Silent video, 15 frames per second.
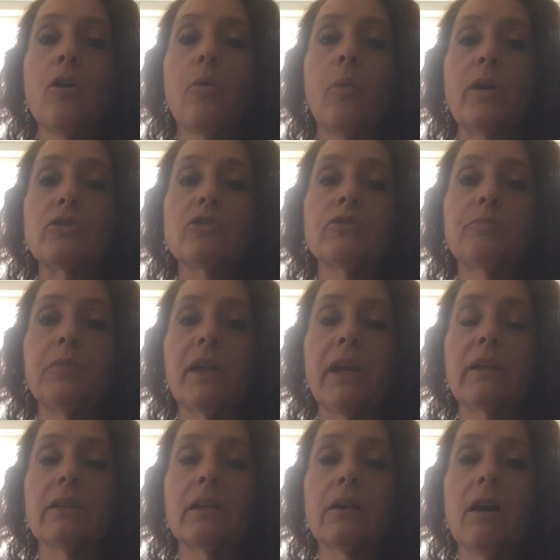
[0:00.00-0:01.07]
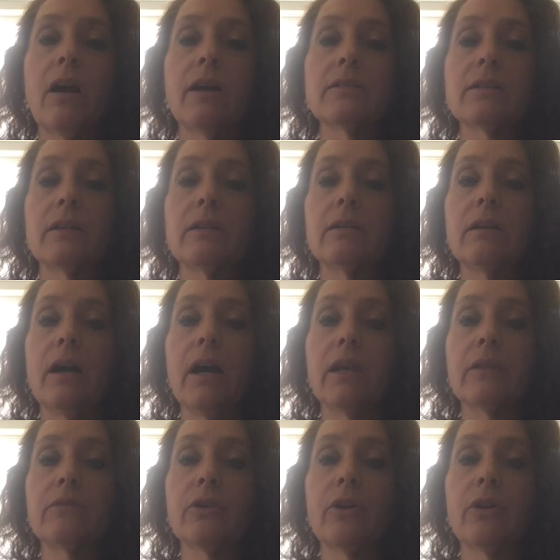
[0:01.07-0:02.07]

Once you've played the cards out of